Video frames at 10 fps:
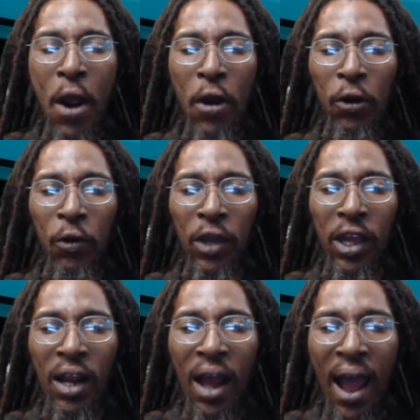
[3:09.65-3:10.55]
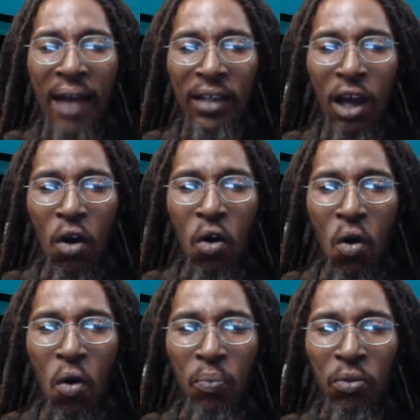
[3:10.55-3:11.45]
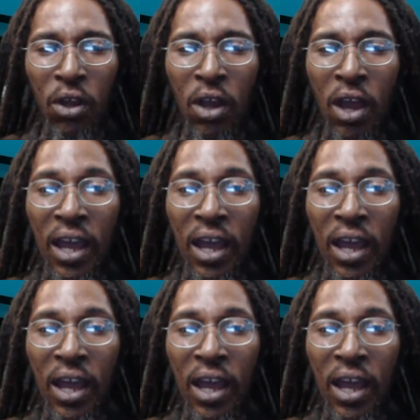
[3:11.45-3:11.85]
burglary at a home.